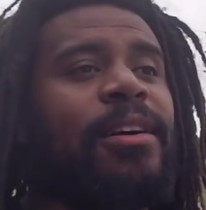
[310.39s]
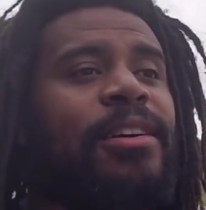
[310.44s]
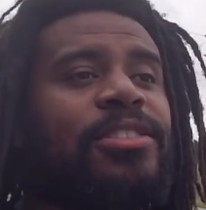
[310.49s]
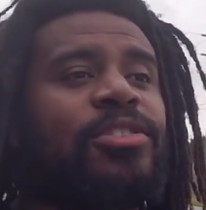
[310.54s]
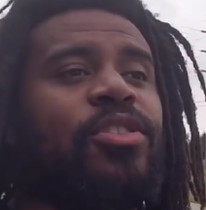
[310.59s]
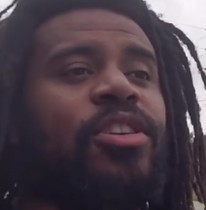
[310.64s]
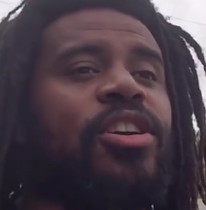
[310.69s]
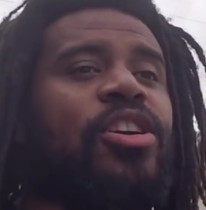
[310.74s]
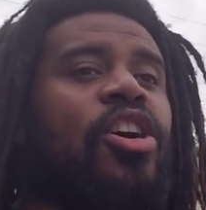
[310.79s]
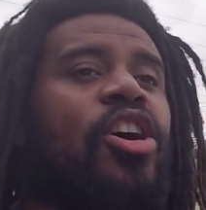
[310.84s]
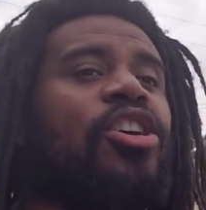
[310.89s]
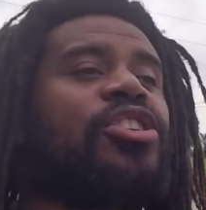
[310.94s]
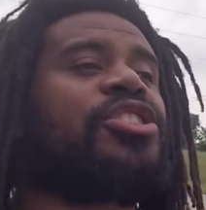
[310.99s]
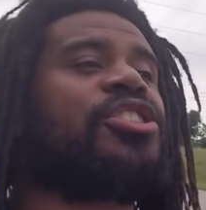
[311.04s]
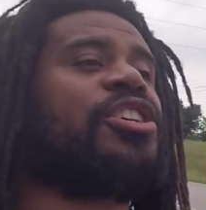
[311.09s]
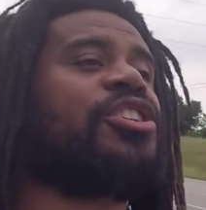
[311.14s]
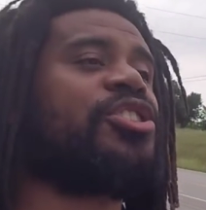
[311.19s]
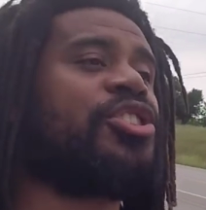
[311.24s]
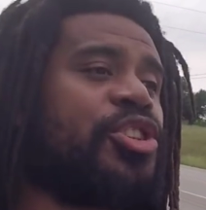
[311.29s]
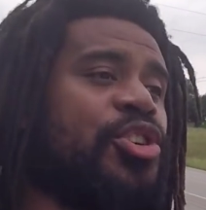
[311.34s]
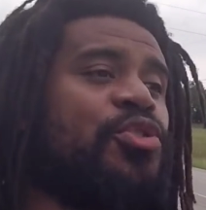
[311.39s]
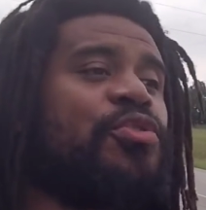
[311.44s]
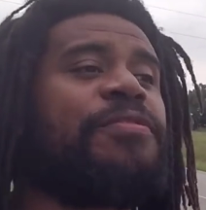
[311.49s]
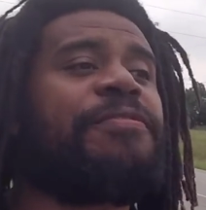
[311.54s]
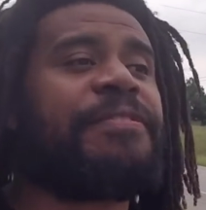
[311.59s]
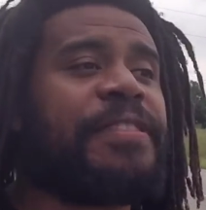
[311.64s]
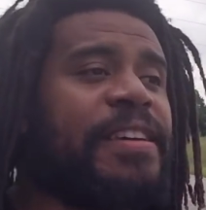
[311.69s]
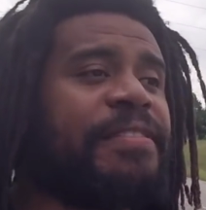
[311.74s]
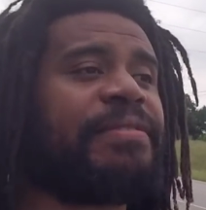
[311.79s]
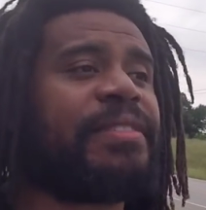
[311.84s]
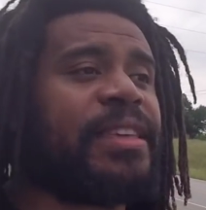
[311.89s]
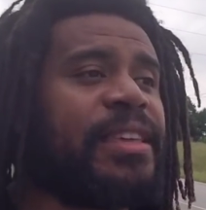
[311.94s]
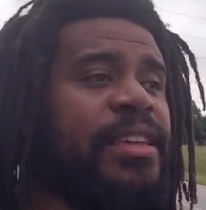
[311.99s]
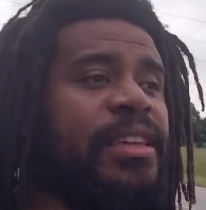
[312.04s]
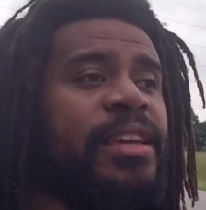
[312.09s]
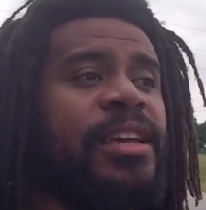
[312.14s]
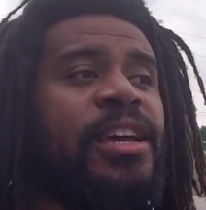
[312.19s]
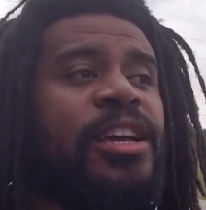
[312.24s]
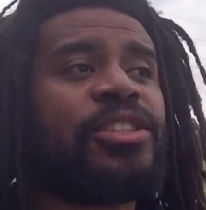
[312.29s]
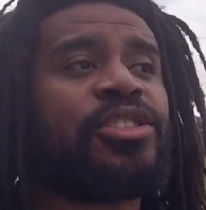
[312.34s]
It's gonna cost you $250
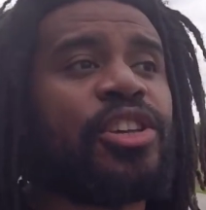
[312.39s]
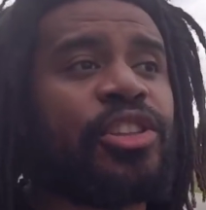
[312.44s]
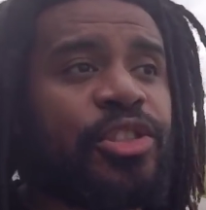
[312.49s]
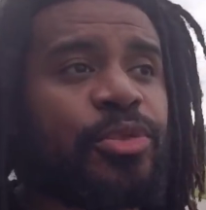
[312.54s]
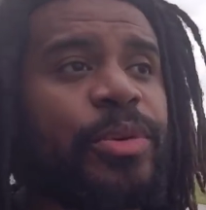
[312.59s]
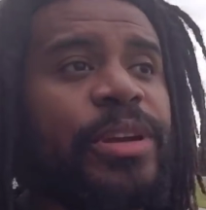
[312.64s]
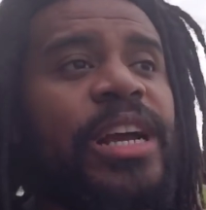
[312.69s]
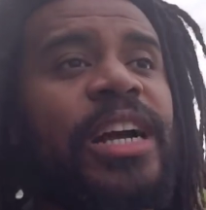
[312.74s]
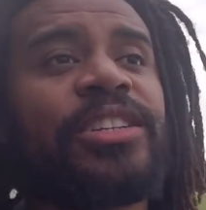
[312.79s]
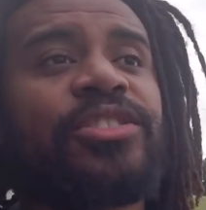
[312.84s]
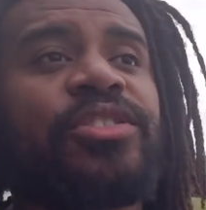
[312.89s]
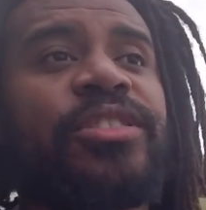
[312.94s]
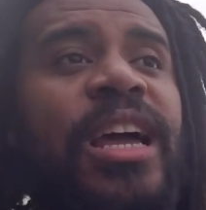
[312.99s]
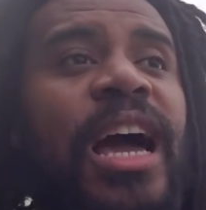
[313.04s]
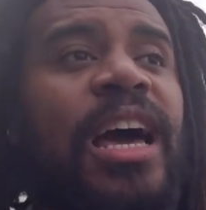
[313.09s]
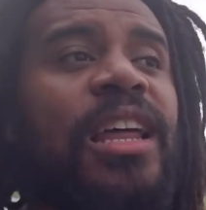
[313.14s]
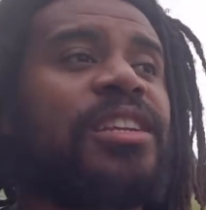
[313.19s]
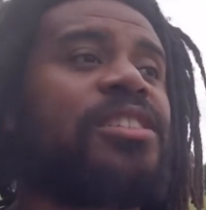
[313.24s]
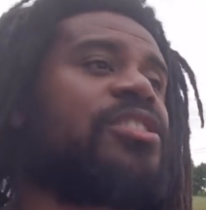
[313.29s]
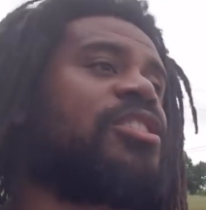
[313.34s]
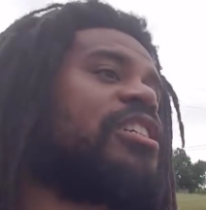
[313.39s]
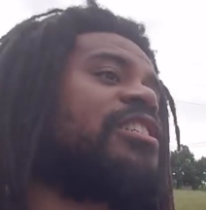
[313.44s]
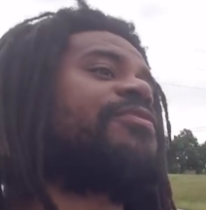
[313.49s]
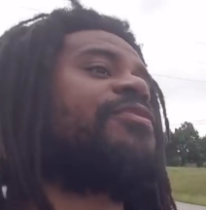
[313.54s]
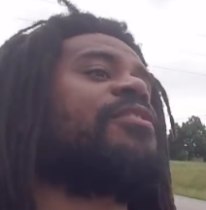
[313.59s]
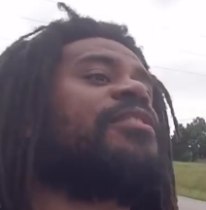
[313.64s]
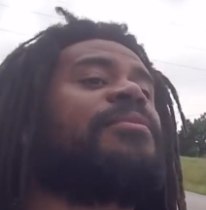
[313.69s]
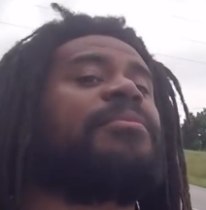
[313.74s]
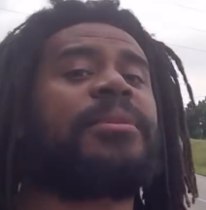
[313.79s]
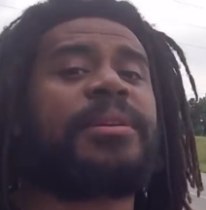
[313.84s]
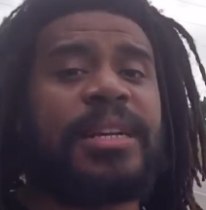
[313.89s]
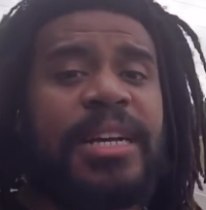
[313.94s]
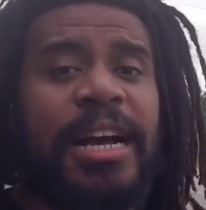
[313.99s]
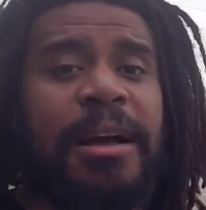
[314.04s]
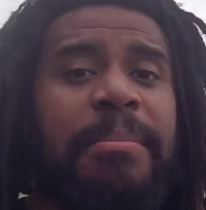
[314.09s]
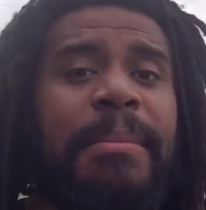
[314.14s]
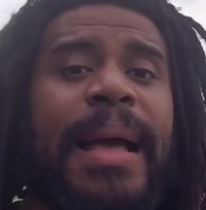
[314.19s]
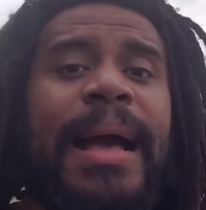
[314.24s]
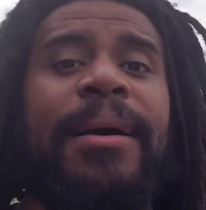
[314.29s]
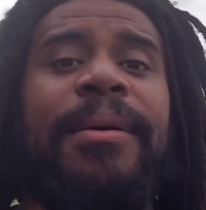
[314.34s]
to $300 just for them to
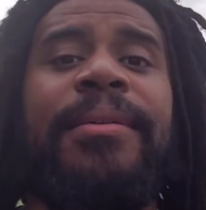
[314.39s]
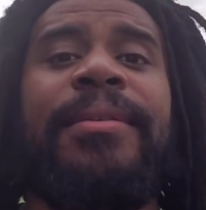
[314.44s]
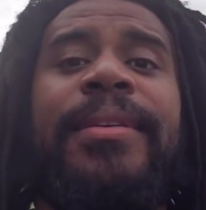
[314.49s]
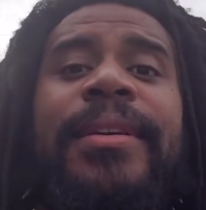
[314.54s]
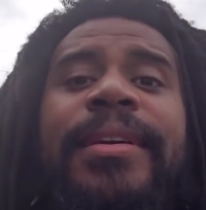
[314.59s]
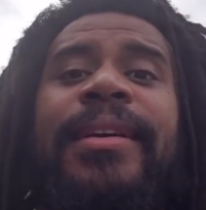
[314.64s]
come out